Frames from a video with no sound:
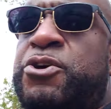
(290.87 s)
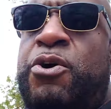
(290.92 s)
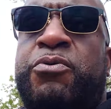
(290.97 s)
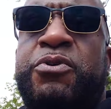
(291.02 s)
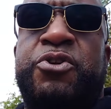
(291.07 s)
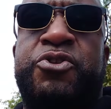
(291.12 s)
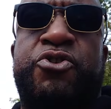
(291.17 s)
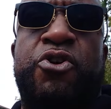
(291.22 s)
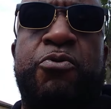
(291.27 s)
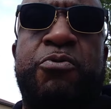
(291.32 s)

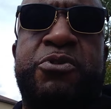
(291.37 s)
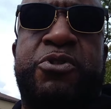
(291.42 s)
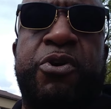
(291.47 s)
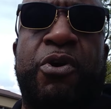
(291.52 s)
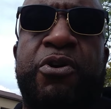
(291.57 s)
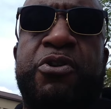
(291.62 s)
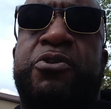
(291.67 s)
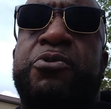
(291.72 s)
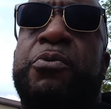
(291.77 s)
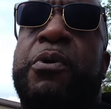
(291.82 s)
Choking the Joke was
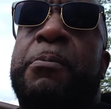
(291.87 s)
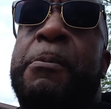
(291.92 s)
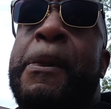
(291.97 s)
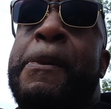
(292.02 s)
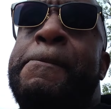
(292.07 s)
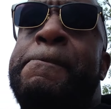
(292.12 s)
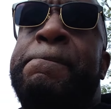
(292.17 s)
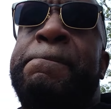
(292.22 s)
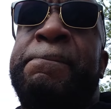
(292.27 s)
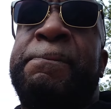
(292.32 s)
talking to him.
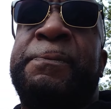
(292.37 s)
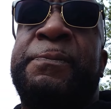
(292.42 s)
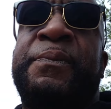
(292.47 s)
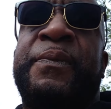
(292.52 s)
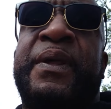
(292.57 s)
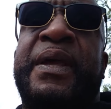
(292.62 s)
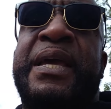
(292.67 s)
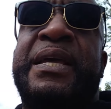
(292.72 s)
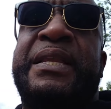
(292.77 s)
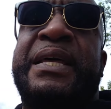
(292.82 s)

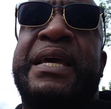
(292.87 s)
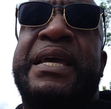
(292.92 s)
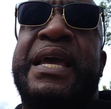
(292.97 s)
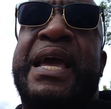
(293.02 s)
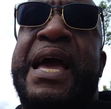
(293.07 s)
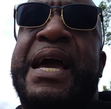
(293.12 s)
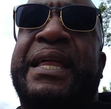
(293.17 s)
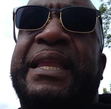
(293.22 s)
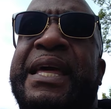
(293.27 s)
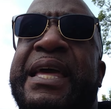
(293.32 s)
He
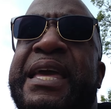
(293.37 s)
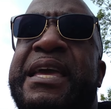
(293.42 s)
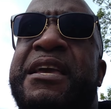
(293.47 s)
act like